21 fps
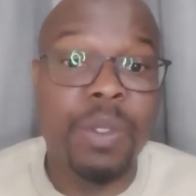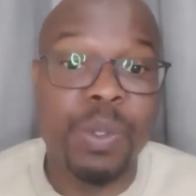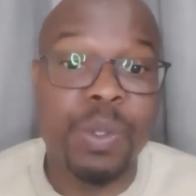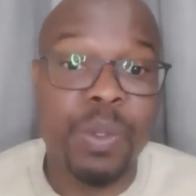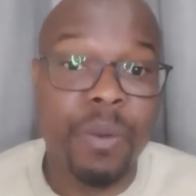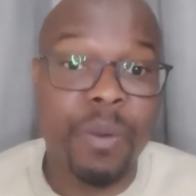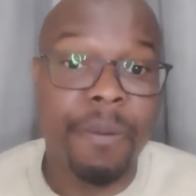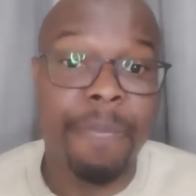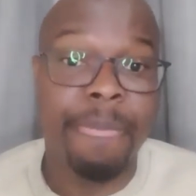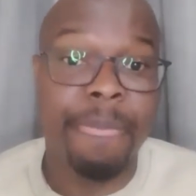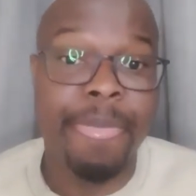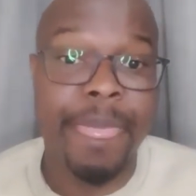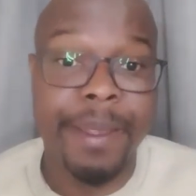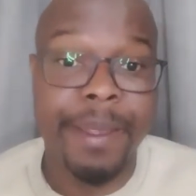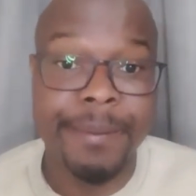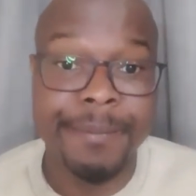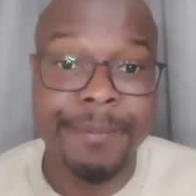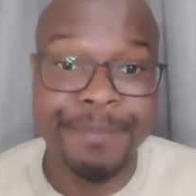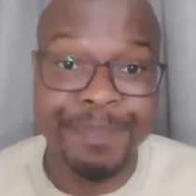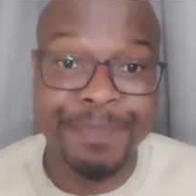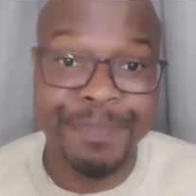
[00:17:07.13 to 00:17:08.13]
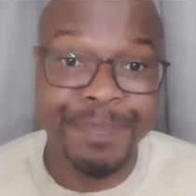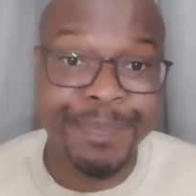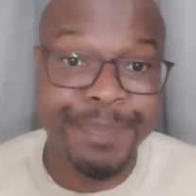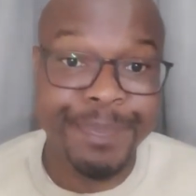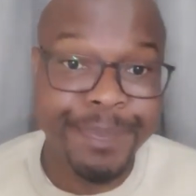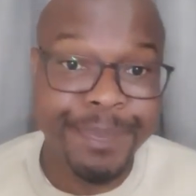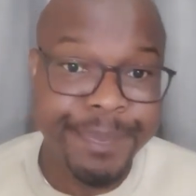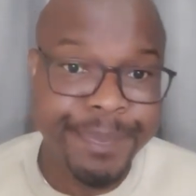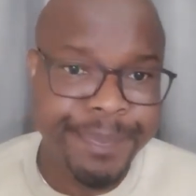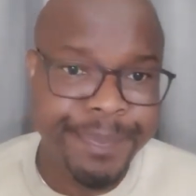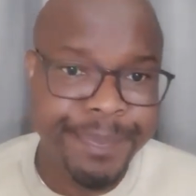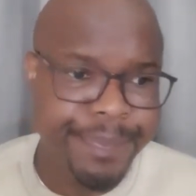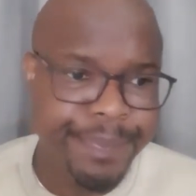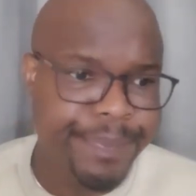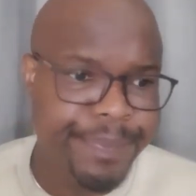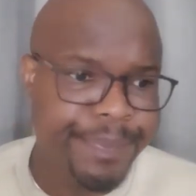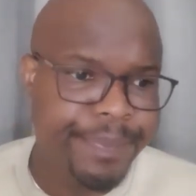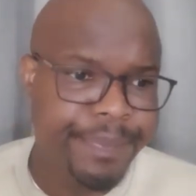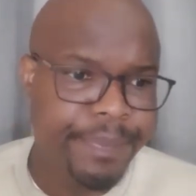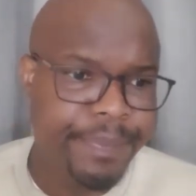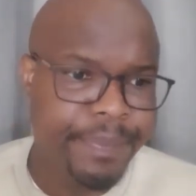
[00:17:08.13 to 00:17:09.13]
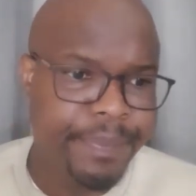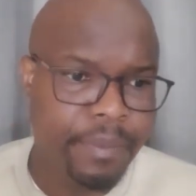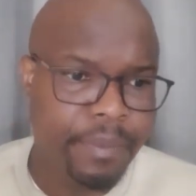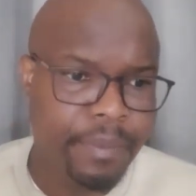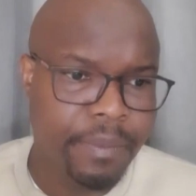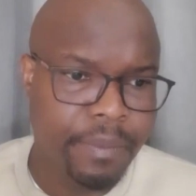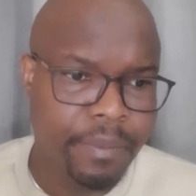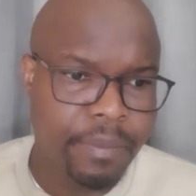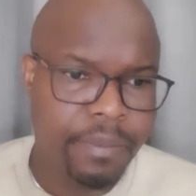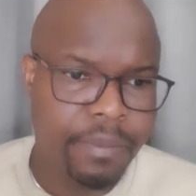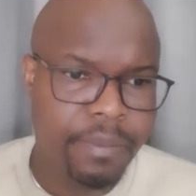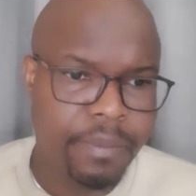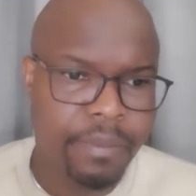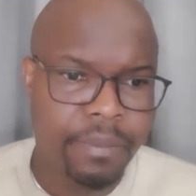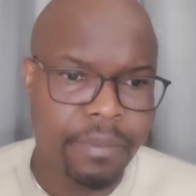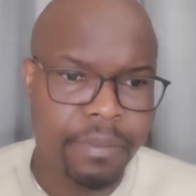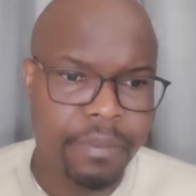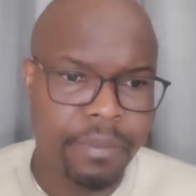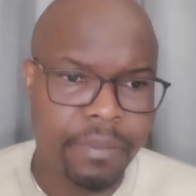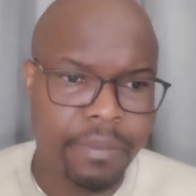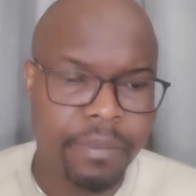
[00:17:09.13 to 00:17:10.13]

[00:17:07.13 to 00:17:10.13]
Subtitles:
do it around June. So I'm